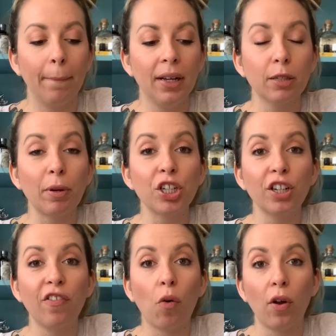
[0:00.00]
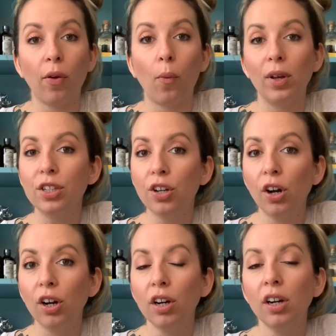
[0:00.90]
Especially for the
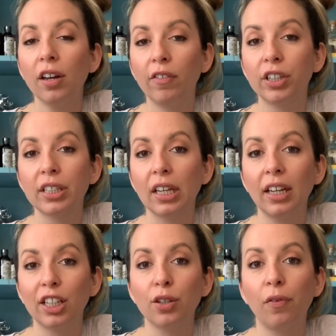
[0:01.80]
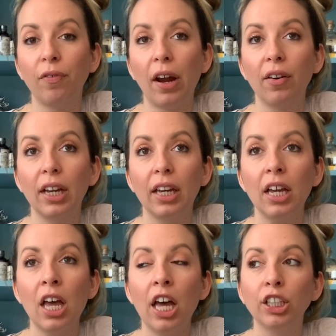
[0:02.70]
winter, if your skin gets very
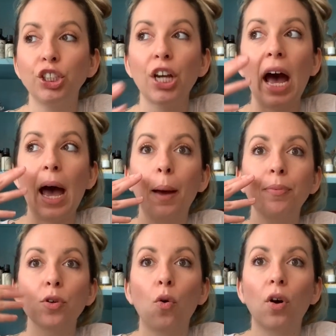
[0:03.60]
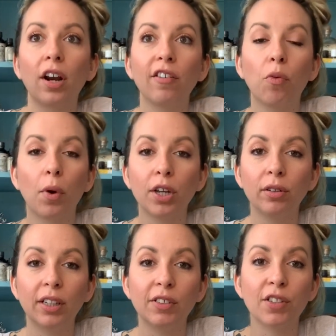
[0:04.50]
chapped, or if where you
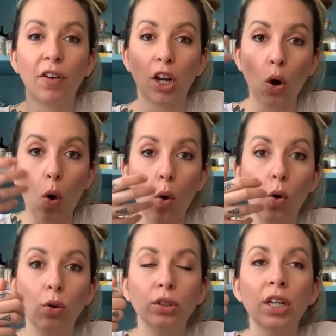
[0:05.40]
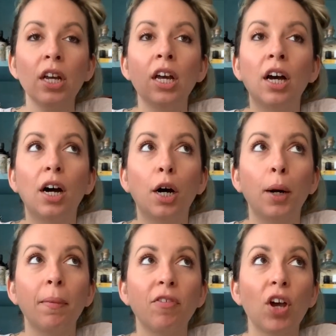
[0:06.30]
live is very cold,
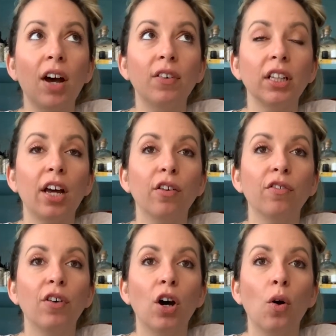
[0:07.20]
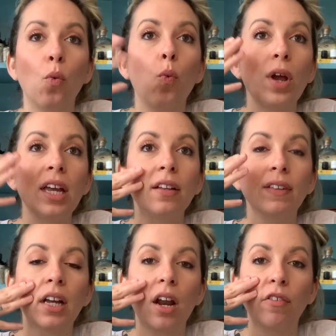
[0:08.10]
if you have a lot of wind that
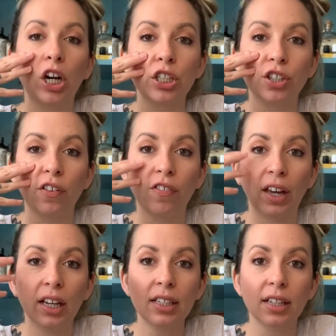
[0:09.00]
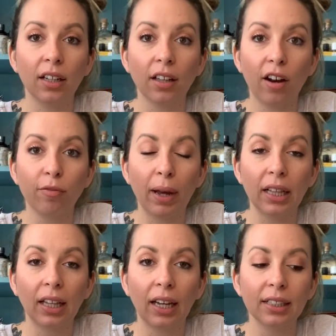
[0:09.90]
kind of hurts your face. A lot of my
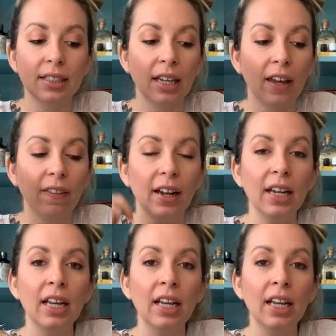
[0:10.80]
clients say that